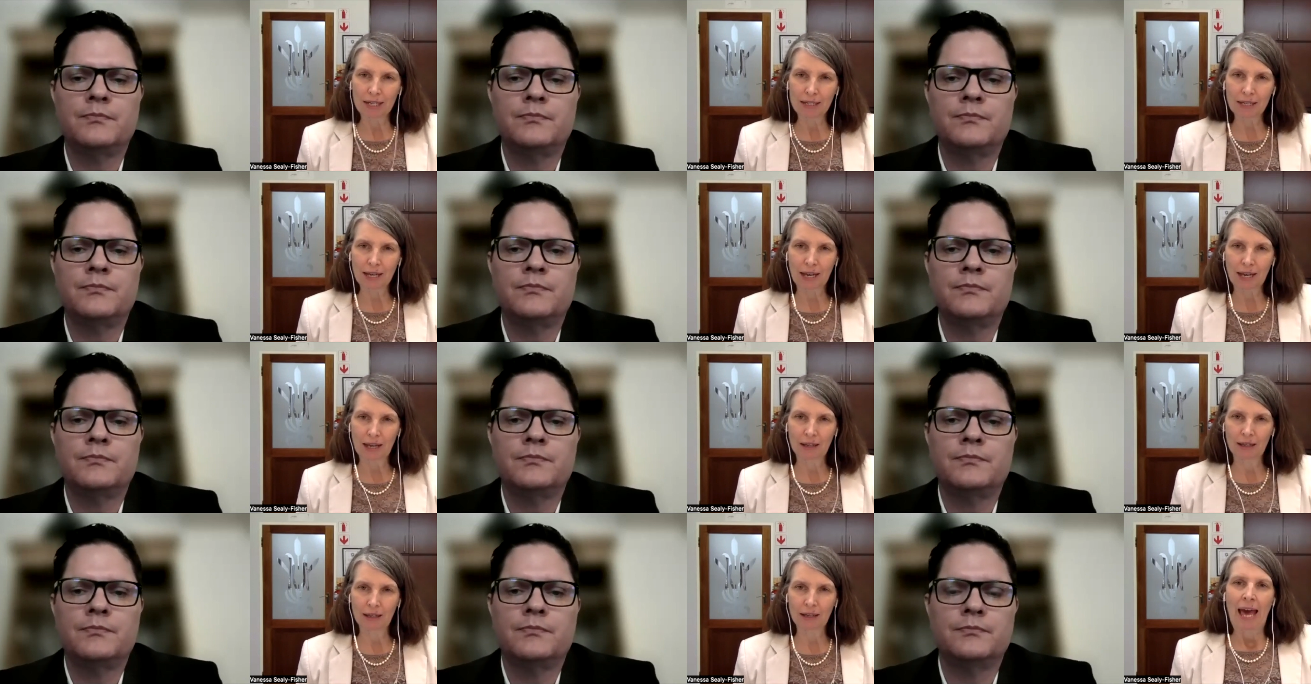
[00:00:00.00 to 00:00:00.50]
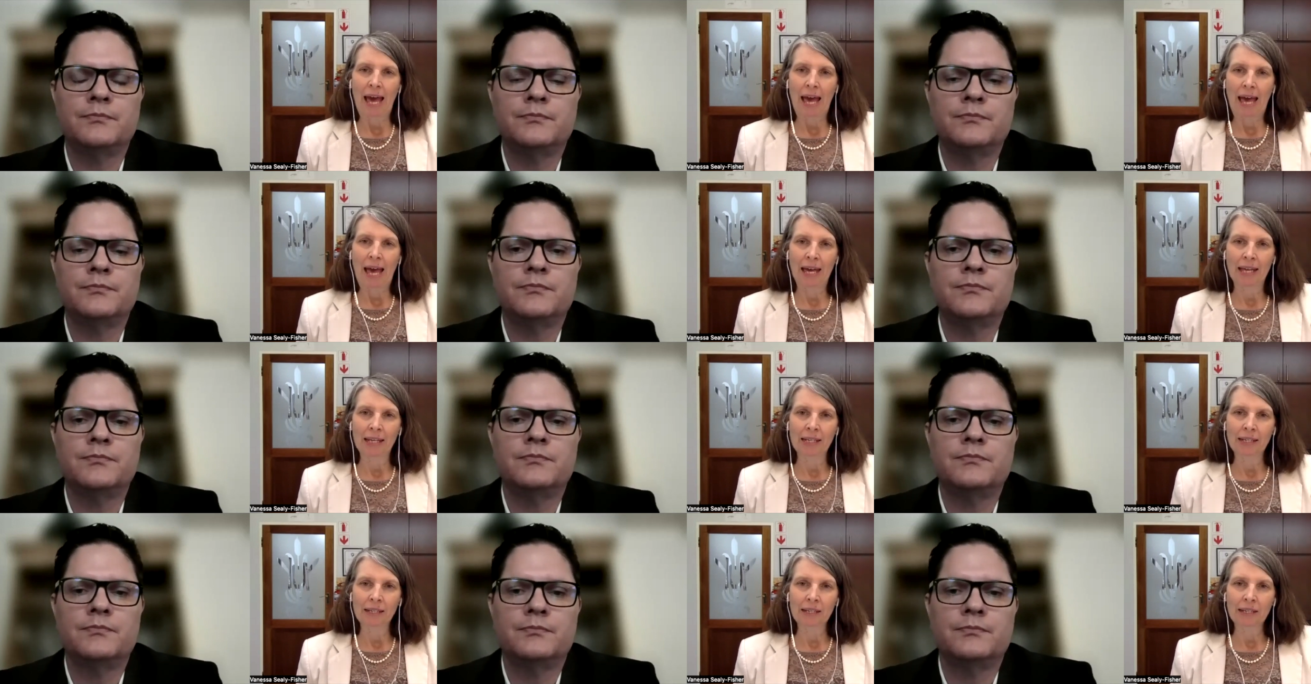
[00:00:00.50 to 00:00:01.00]
Speaker 1: tank.
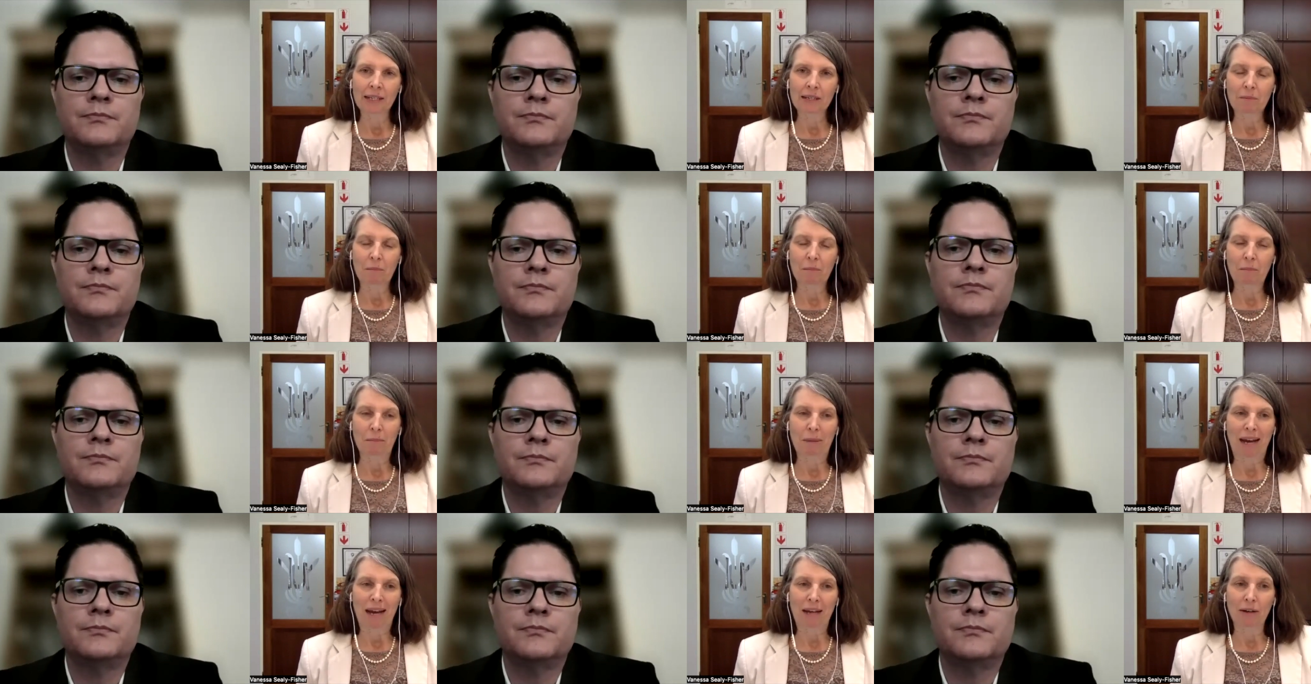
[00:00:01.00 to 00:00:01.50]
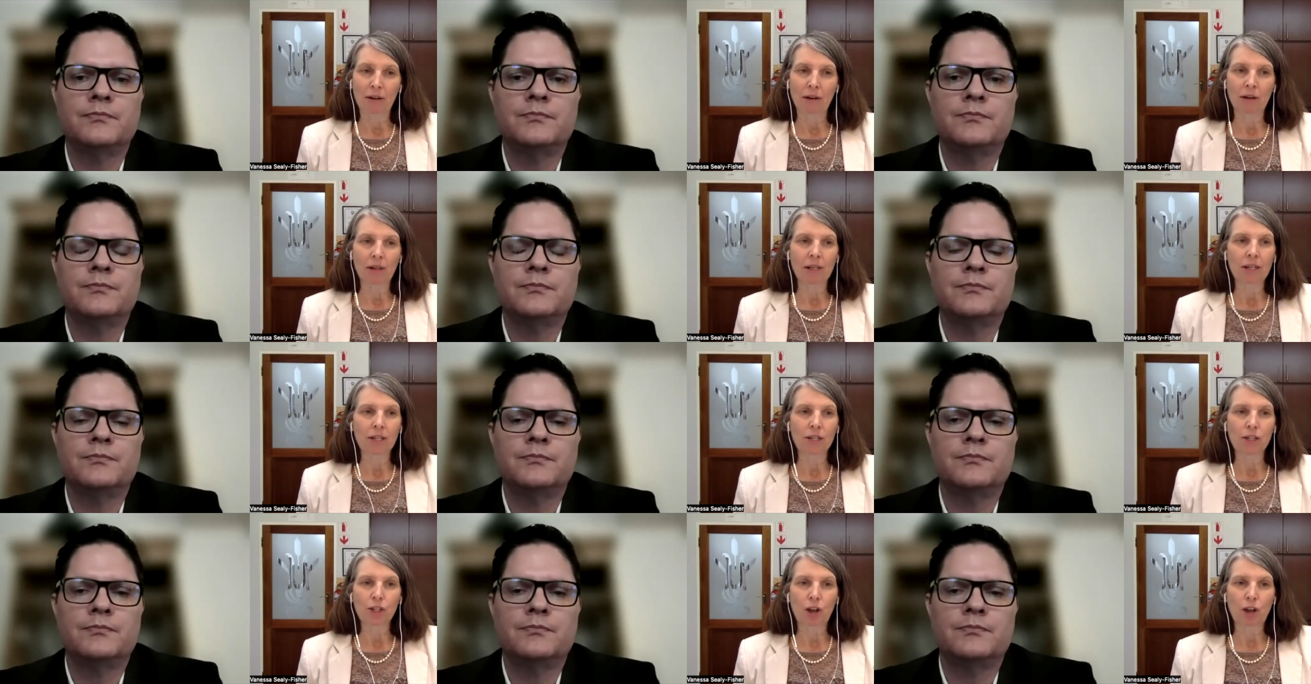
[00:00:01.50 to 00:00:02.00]
And my
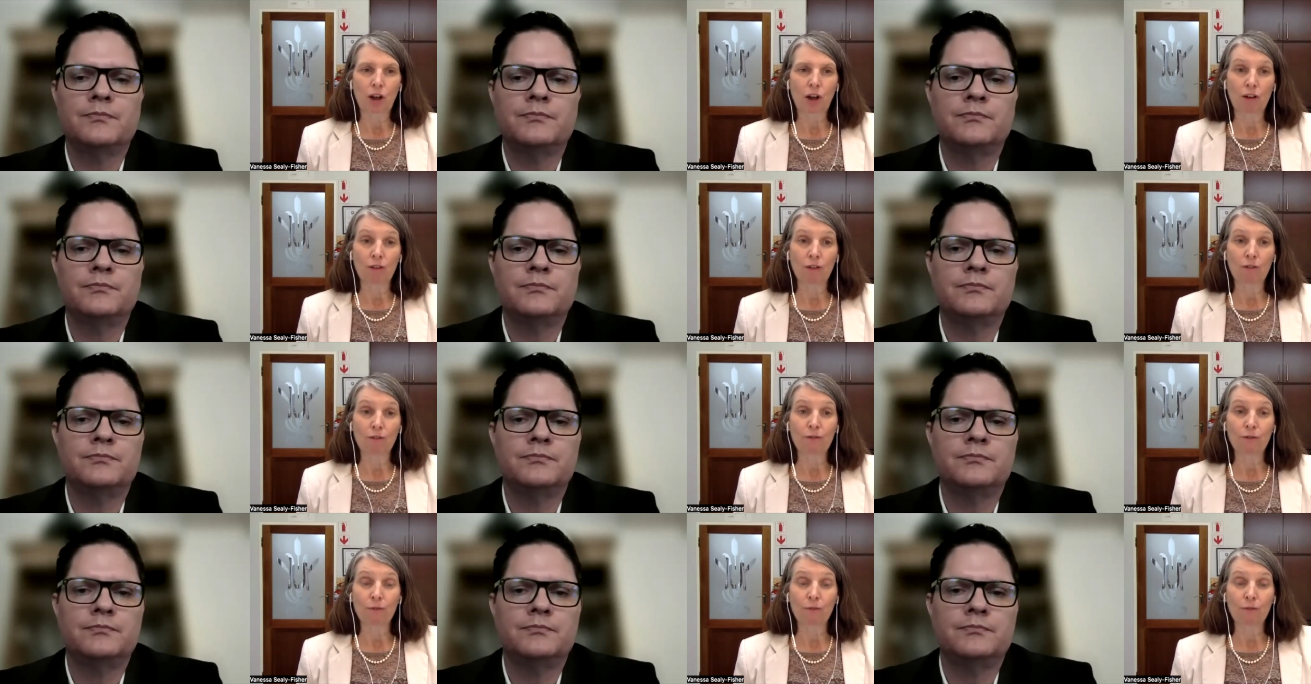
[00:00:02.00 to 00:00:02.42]
knowledge of